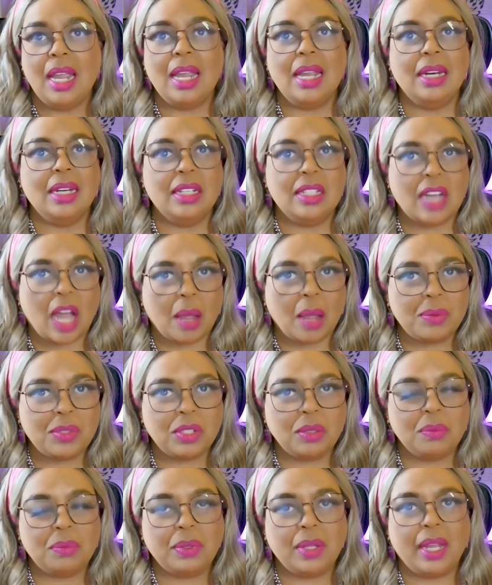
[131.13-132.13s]
in
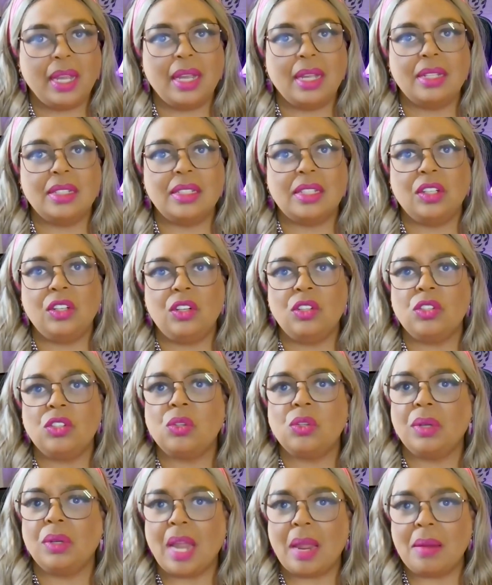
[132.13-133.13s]
adoption plans and
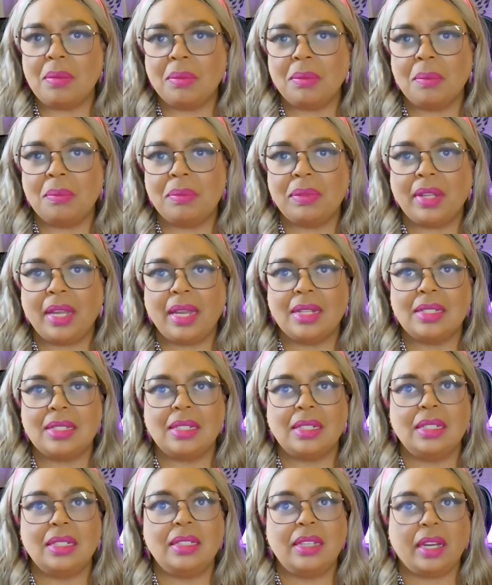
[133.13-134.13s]
user enablement
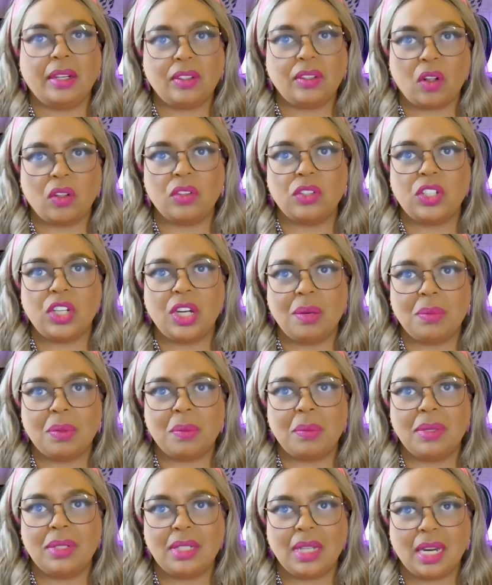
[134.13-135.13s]
plans and in technology
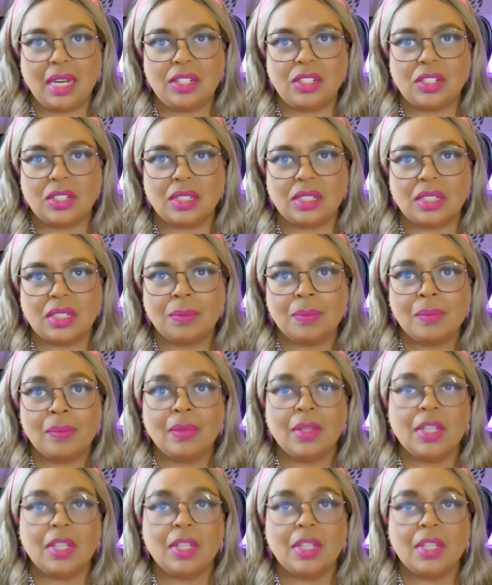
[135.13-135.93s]
implementations,